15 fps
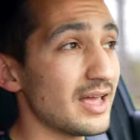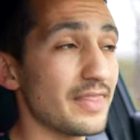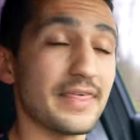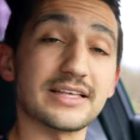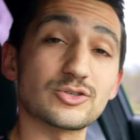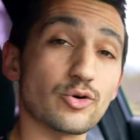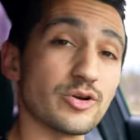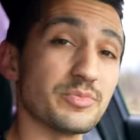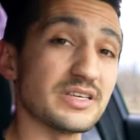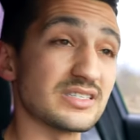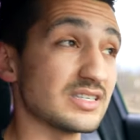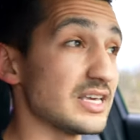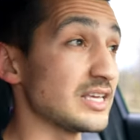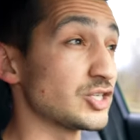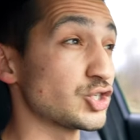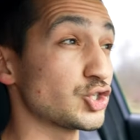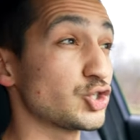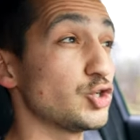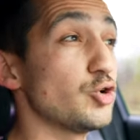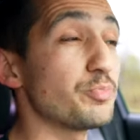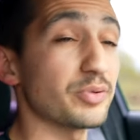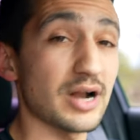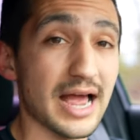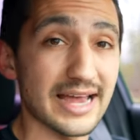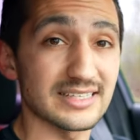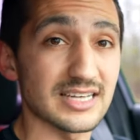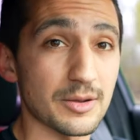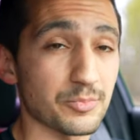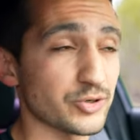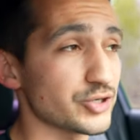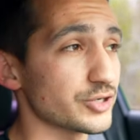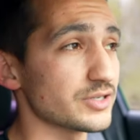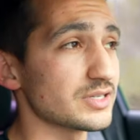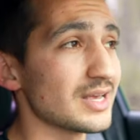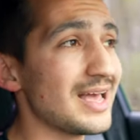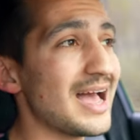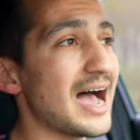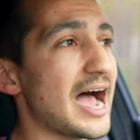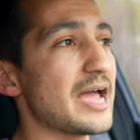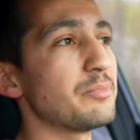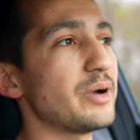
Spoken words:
that's going to be seeing super high temperatures, I